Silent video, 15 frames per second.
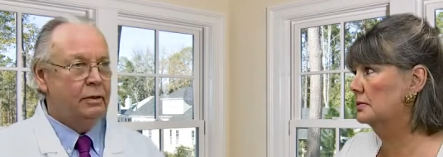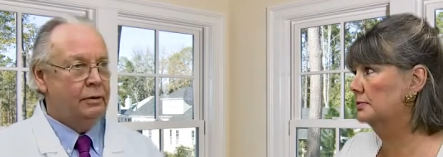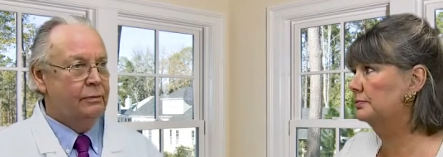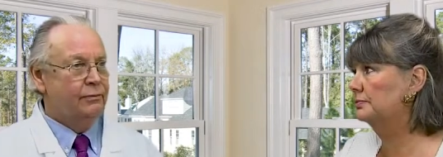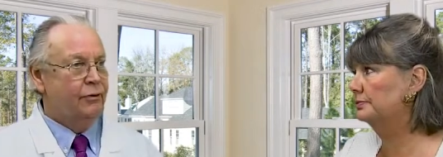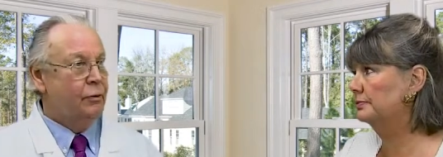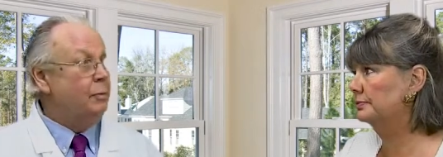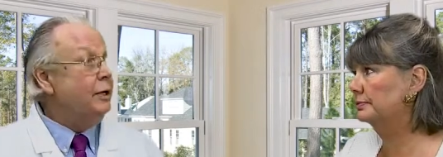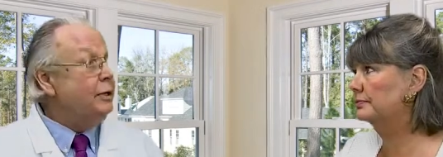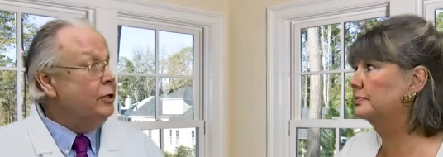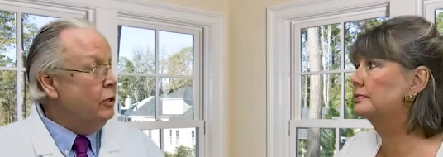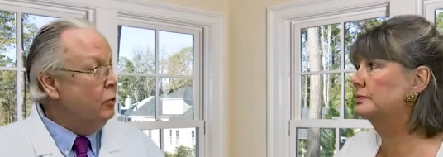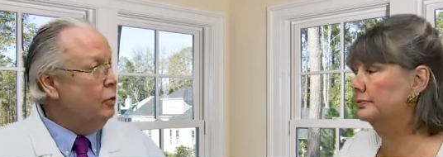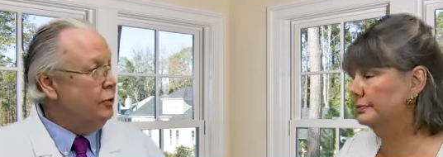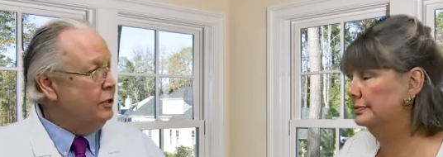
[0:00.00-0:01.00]
Speaker 1: familiar
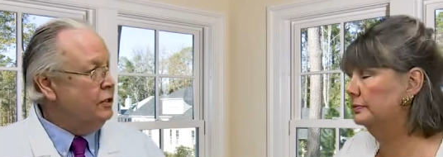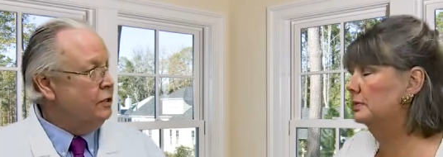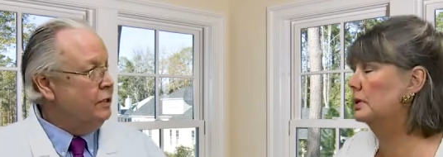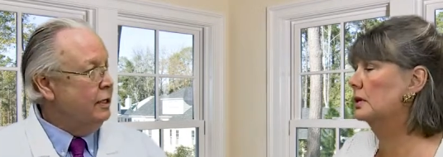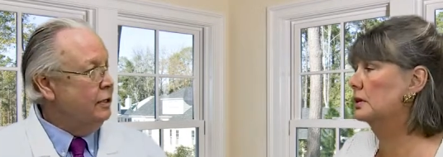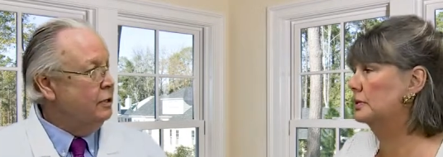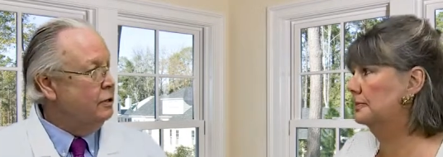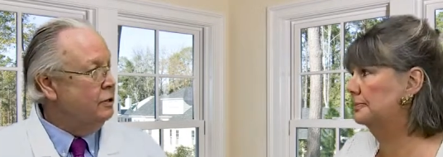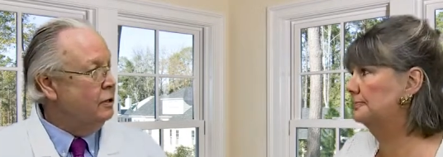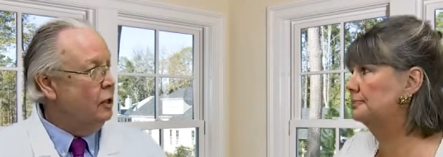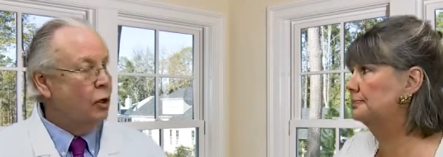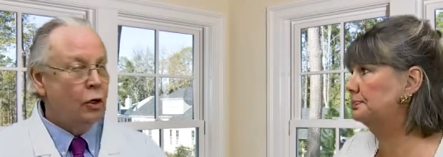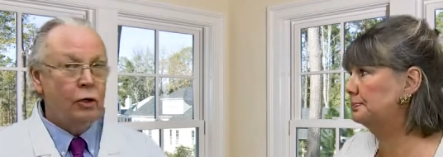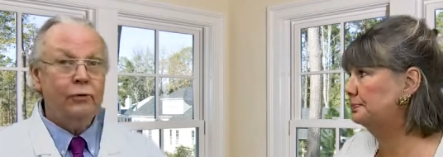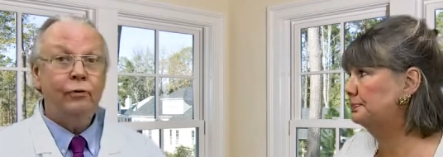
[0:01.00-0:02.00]
with these things,
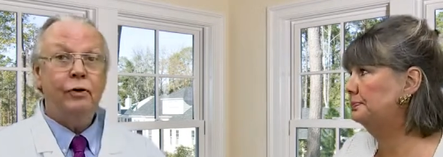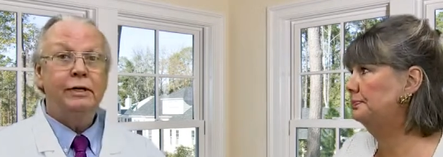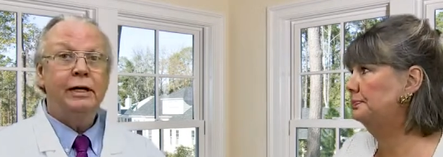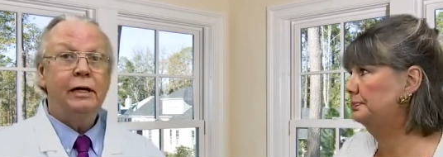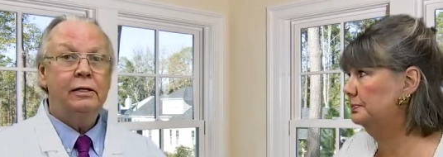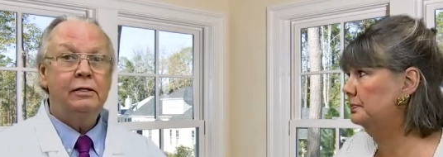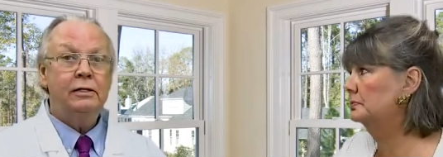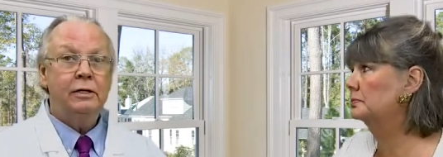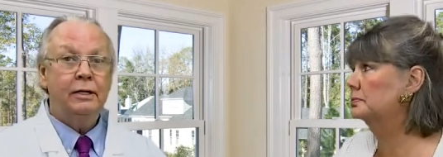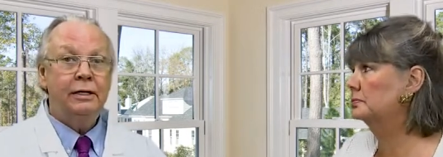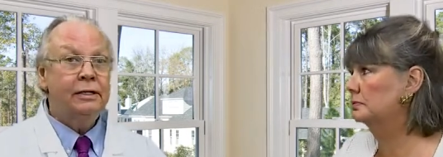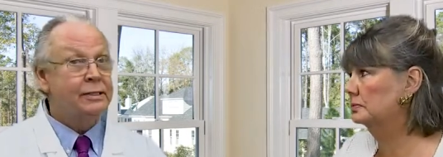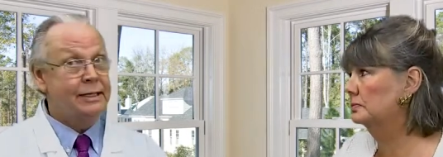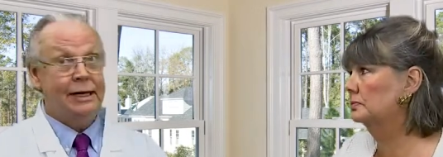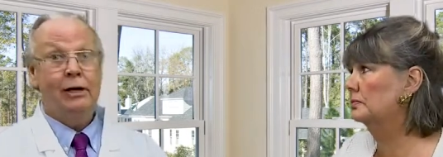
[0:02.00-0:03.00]
look for a dentist that
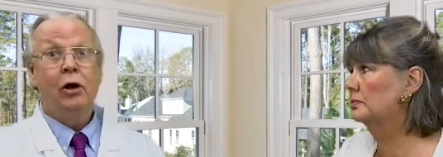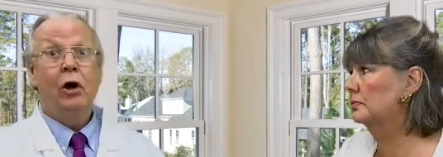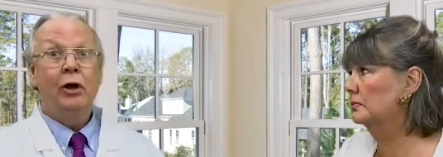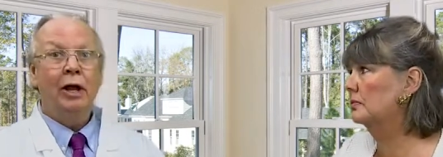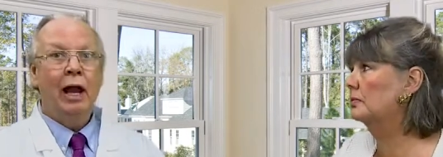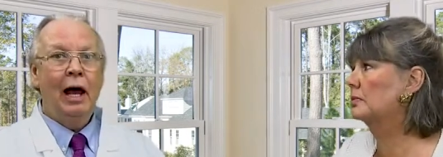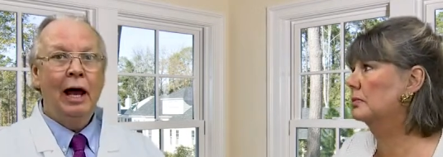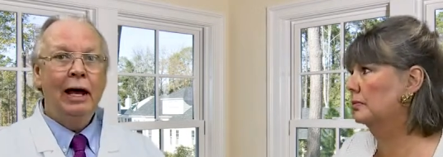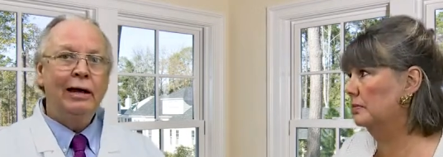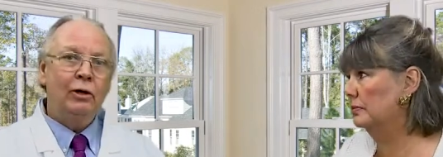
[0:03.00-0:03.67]
is. Get online.